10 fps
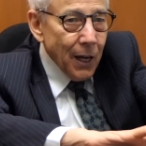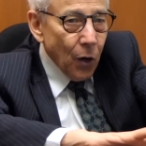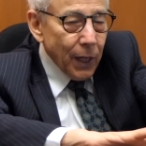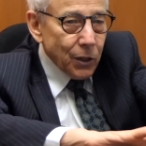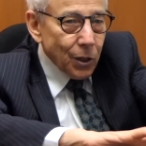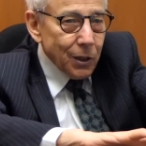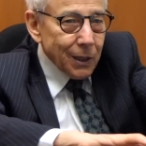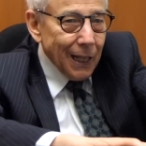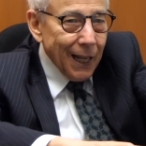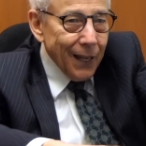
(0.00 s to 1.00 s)
Okay, turn to
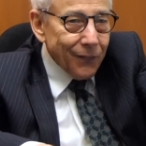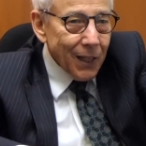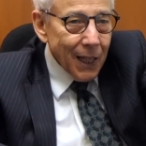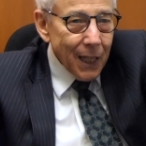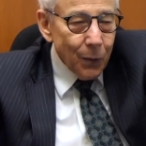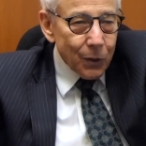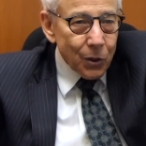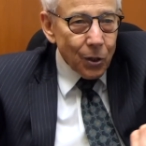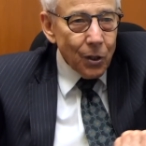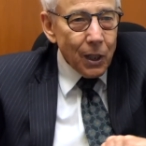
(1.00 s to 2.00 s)
the left, and he would
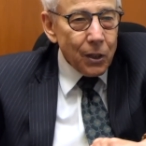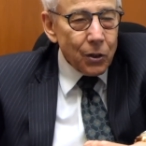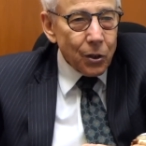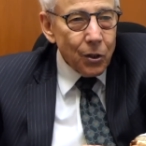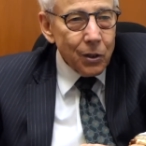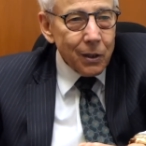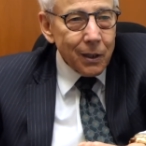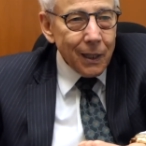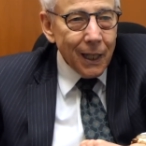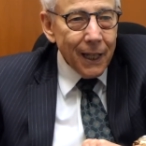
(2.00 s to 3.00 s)
turn he could turn you to
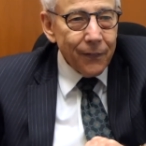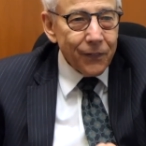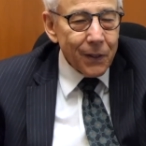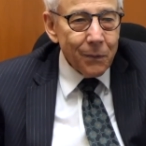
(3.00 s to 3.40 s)
the left,